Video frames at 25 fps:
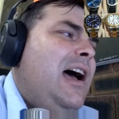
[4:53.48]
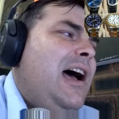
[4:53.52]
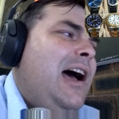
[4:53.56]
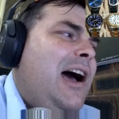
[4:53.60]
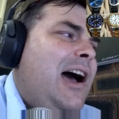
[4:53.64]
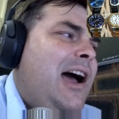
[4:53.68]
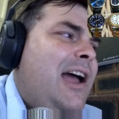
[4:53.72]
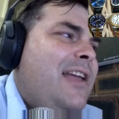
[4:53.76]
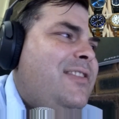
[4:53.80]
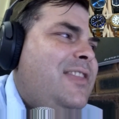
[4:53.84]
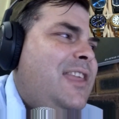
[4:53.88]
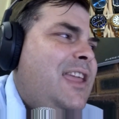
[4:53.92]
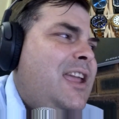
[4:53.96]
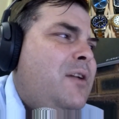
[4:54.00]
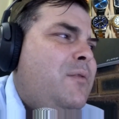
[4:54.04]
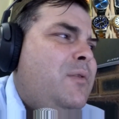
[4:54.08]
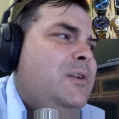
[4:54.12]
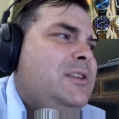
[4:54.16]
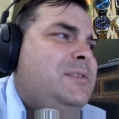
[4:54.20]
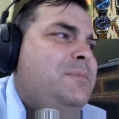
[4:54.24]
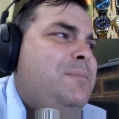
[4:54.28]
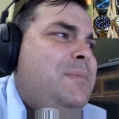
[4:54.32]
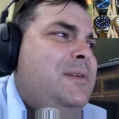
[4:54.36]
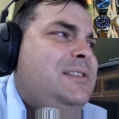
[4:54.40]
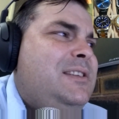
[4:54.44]
I think
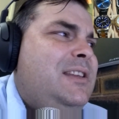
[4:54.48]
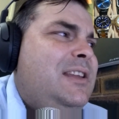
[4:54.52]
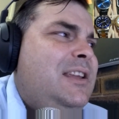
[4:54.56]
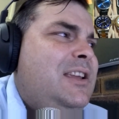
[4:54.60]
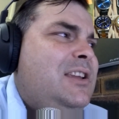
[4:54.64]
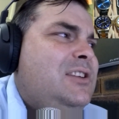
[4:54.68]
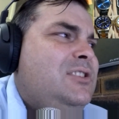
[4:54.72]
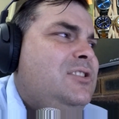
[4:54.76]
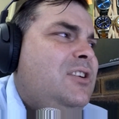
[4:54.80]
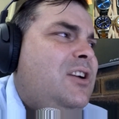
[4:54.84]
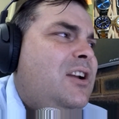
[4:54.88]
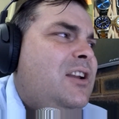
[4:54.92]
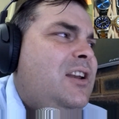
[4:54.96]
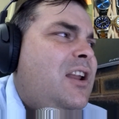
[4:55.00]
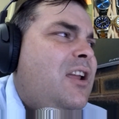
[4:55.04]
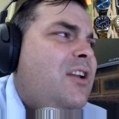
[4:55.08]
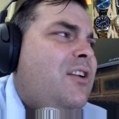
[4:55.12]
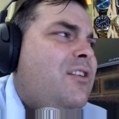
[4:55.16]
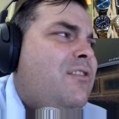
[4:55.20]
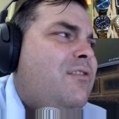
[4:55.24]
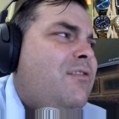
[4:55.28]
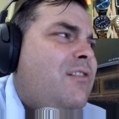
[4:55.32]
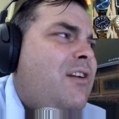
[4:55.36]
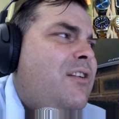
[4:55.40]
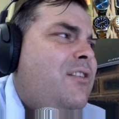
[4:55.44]
what's missing is you got no
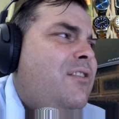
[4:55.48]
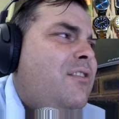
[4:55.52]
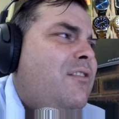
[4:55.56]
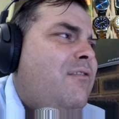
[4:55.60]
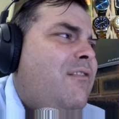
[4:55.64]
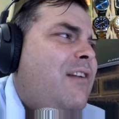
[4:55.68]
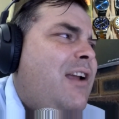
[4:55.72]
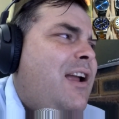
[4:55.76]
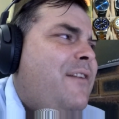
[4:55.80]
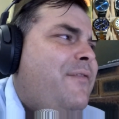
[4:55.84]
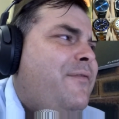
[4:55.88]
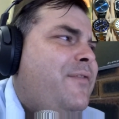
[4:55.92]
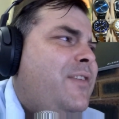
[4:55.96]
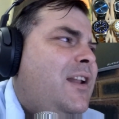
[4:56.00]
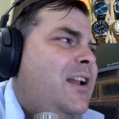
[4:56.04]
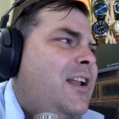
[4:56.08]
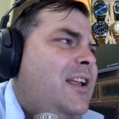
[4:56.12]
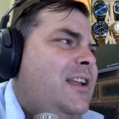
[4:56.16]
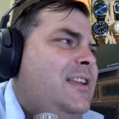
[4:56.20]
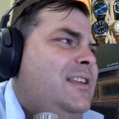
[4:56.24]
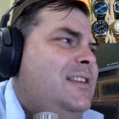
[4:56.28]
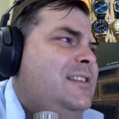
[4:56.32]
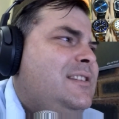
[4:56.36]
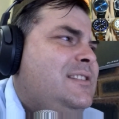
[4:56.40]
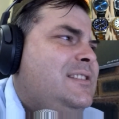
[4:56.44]
chronograph that
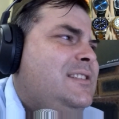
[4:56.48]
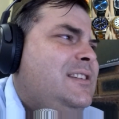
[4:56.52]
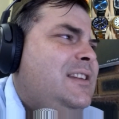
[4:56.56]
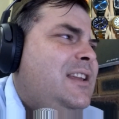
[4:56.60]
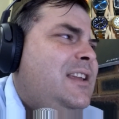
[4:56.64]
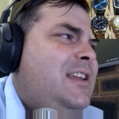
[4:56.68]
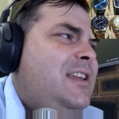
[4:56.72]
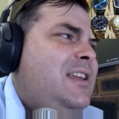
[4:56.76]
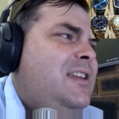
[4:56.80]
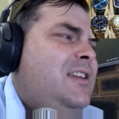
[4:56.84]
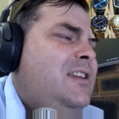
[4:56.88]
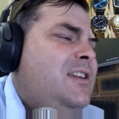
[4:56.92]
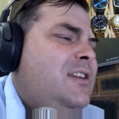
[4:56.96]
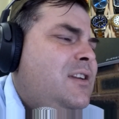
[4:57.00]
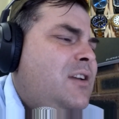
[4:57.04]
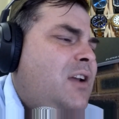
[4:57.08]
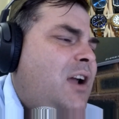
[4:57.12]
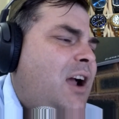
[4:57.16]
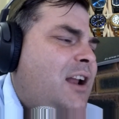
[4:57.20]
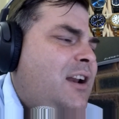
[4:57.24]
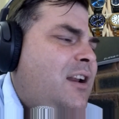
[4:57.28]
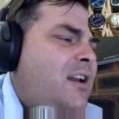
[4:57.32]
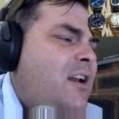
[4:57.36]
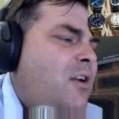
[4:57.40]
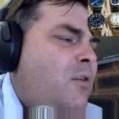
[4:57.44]
I can see.
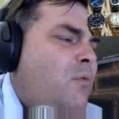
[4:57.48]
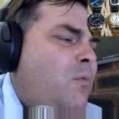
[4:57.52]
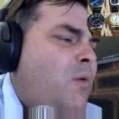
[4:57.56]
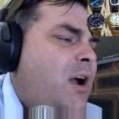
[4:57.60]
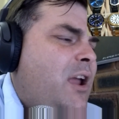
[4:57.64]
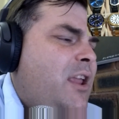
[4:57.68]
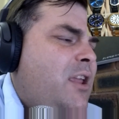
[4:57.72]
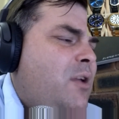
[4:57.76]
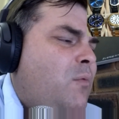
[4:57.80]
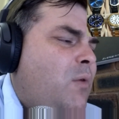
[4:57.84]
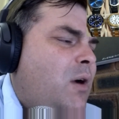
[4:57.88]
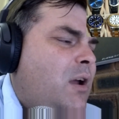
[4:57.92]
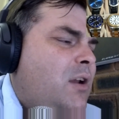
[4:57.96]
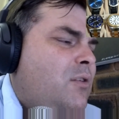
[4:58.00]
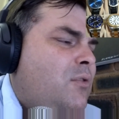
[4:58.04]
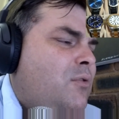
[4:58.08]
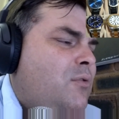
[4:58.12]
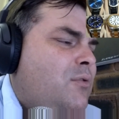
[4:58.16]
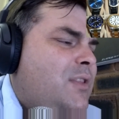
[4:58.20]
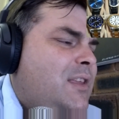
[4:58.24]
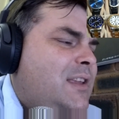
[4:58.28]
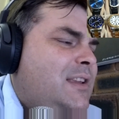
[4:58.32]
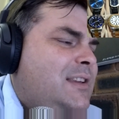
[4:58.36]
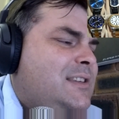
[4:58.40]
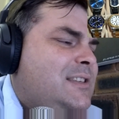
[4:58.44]
I don't know why you want
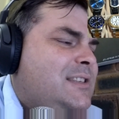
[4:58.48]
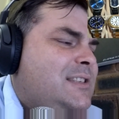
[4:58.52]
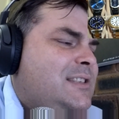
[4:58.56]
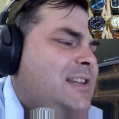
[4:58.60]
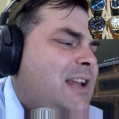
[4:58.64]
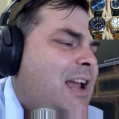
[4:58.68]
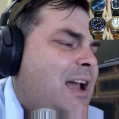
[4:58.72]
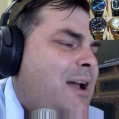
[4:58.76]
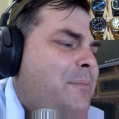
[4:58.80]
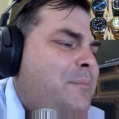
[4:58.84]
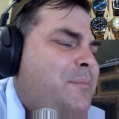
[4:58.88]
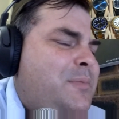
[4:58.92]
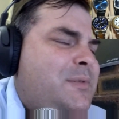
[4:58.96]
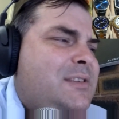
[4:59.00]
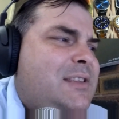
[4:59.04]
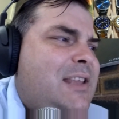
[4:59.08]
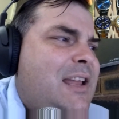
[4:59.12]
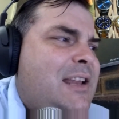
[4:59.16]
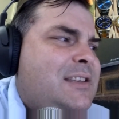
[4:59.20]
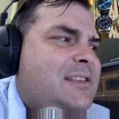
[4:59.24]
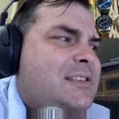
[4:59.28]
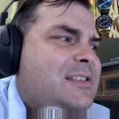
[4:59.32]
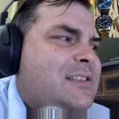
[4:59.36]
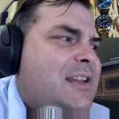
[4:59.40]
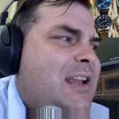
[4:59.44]
all these subs.
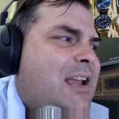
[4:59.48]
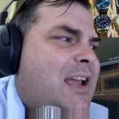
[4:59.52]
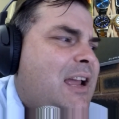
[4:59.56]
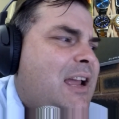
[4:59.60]
That's